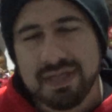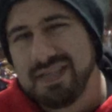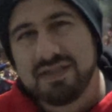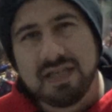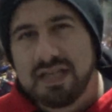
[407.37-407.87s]

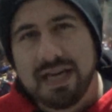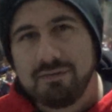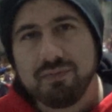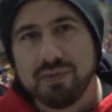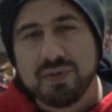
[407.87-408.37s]
There's nothing I
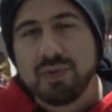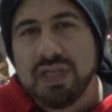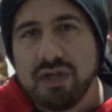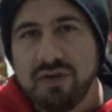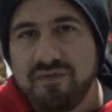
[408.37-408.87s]
was
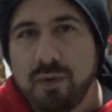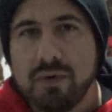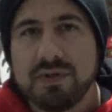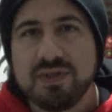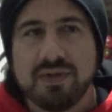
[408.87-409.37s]
really looking
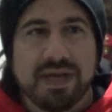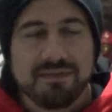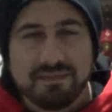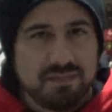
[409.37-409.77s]
forward to that